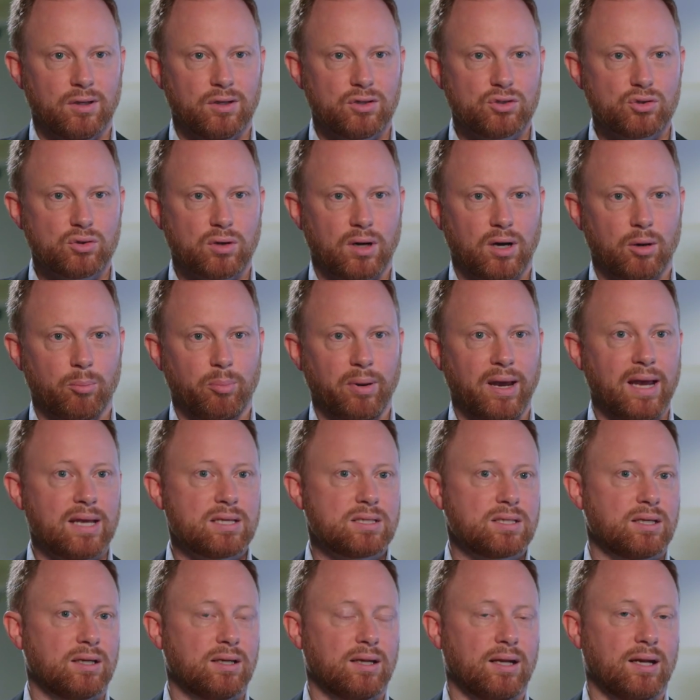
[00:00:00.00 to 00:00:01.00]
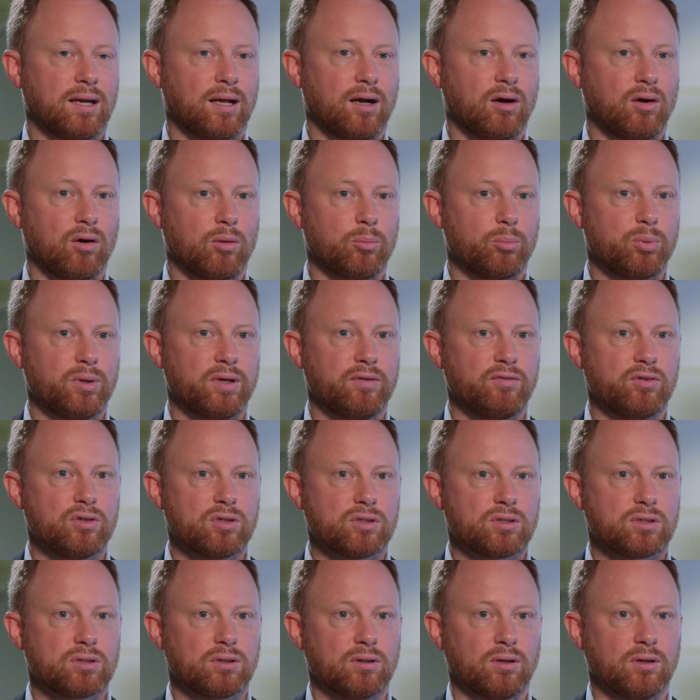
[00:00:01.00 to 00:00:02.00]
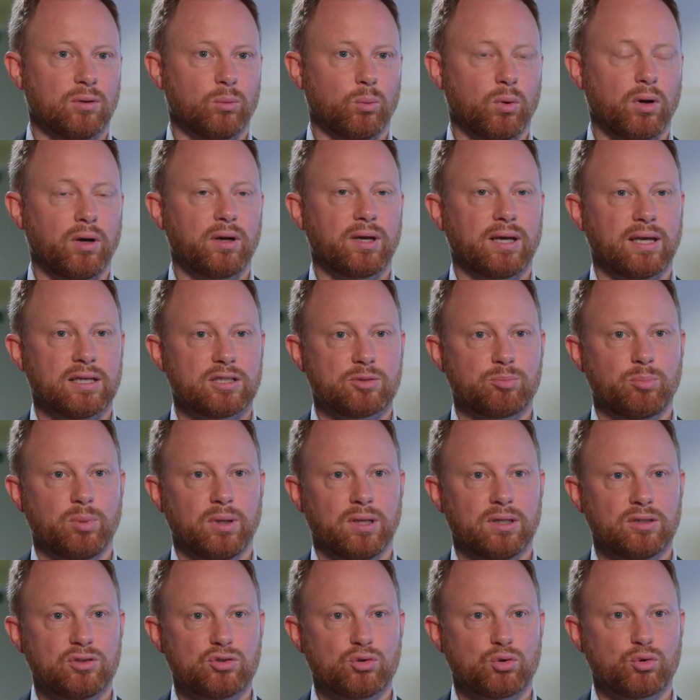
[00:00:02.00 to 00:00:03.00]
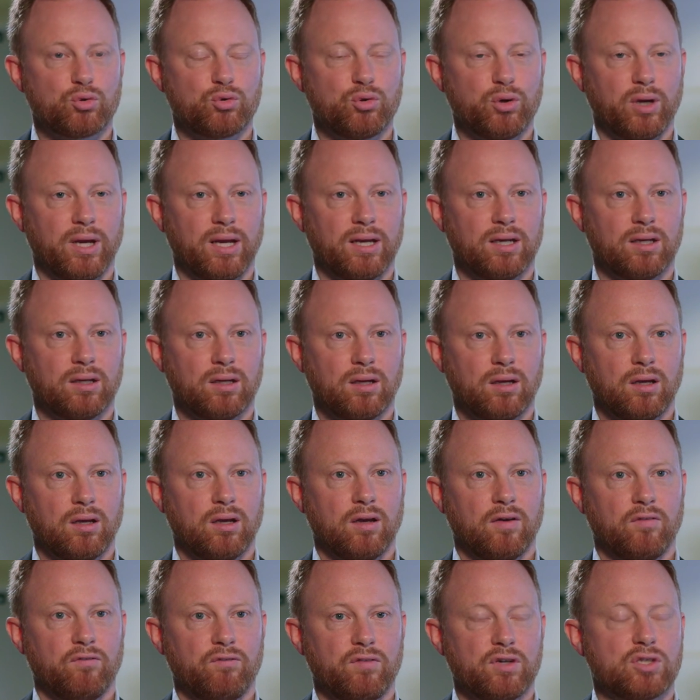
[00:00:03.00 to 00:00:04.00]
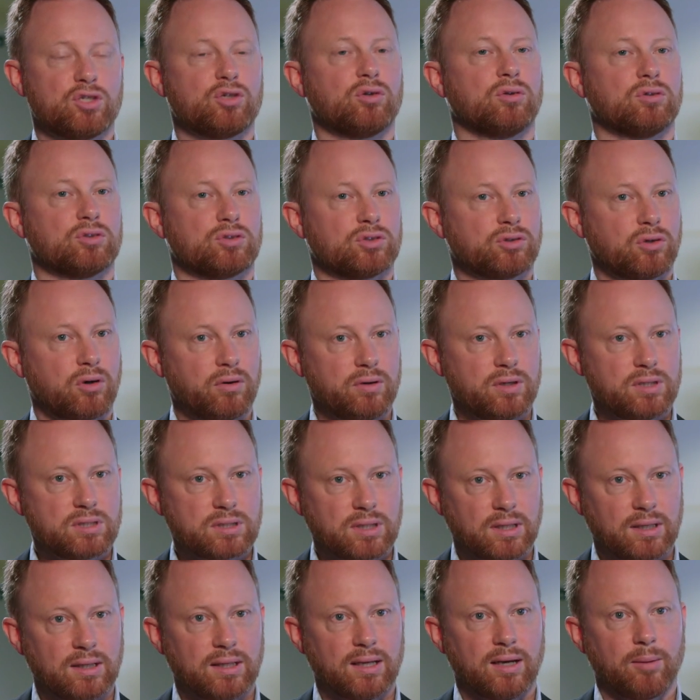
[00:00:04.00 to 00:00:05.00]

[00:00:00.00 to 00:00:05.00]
So our passion and our previous work has been to create visual stories and